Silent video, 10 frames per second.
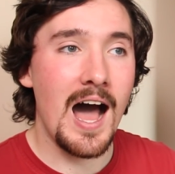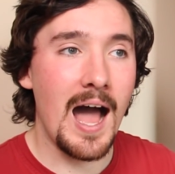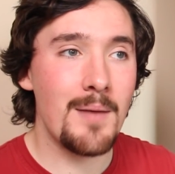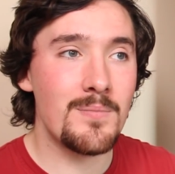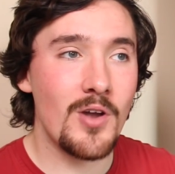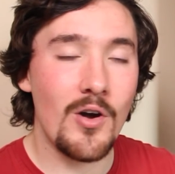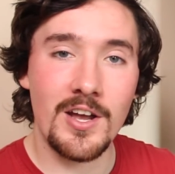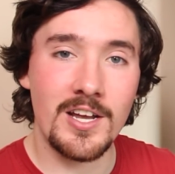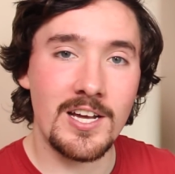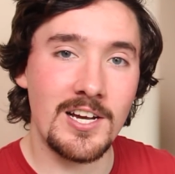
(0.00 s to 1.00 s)
I'm not
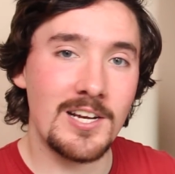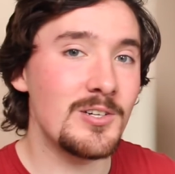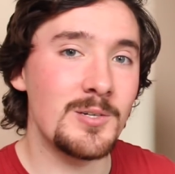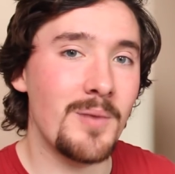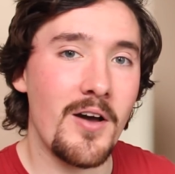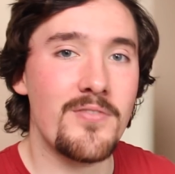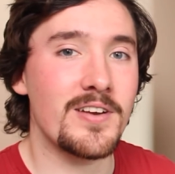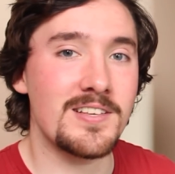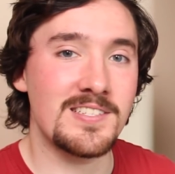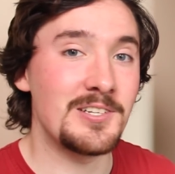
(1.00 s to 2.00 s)
going to conclude by
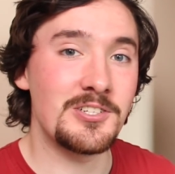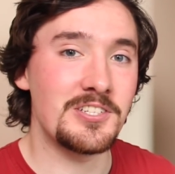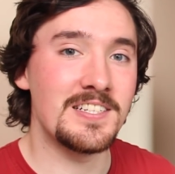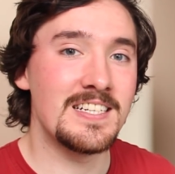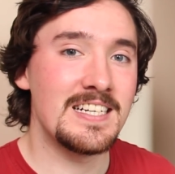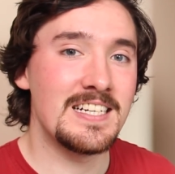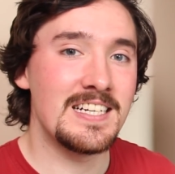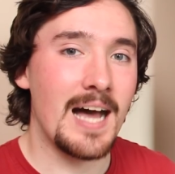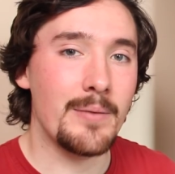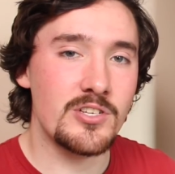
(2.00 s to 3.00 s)
offering a solution.
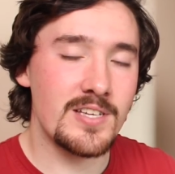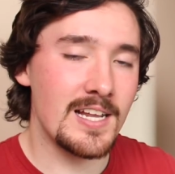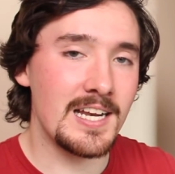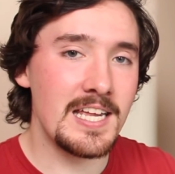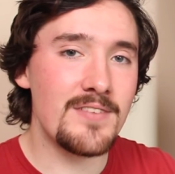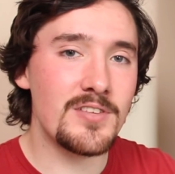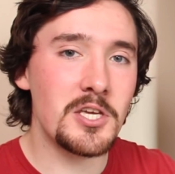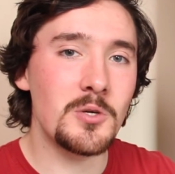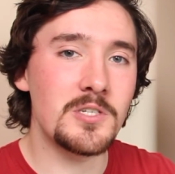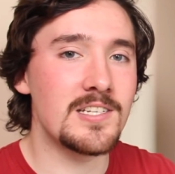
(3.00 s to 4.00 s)
I'm just going to leave
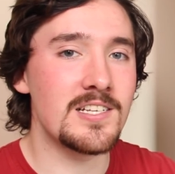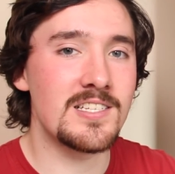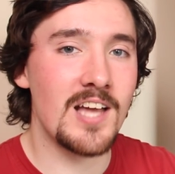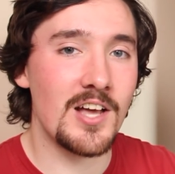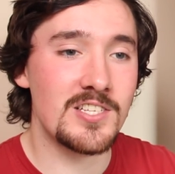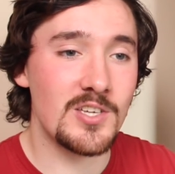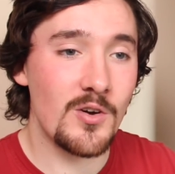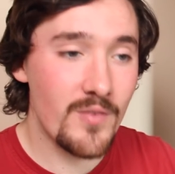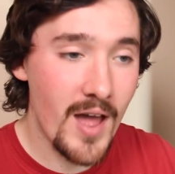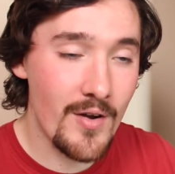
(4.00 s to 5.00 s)
you to discuss
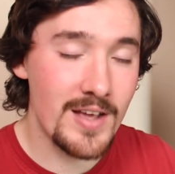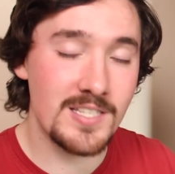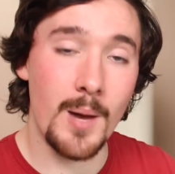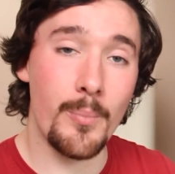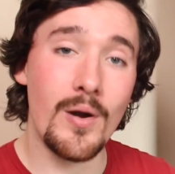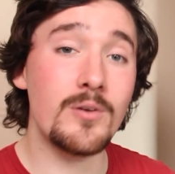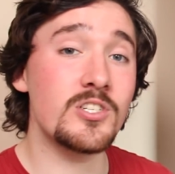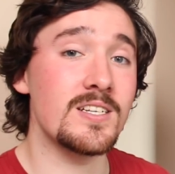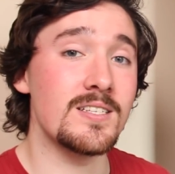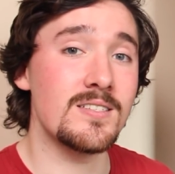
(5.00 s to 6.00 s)
your various
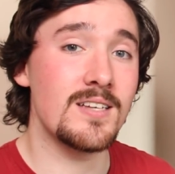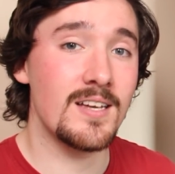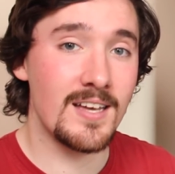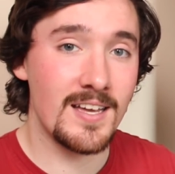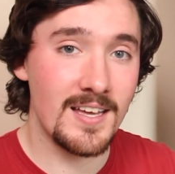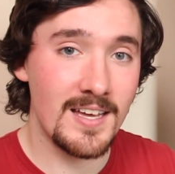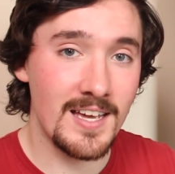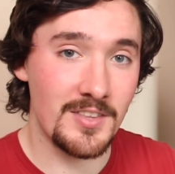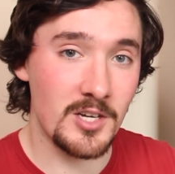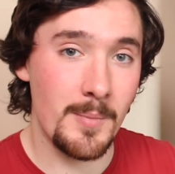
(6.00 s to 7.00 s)
approaches
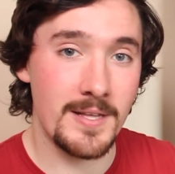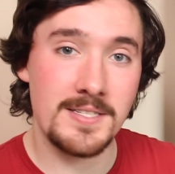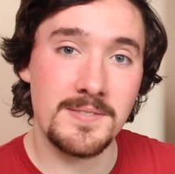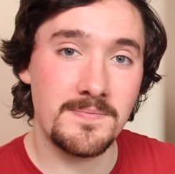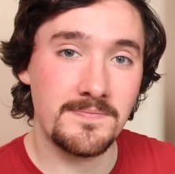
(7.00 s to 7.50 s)
in the comments.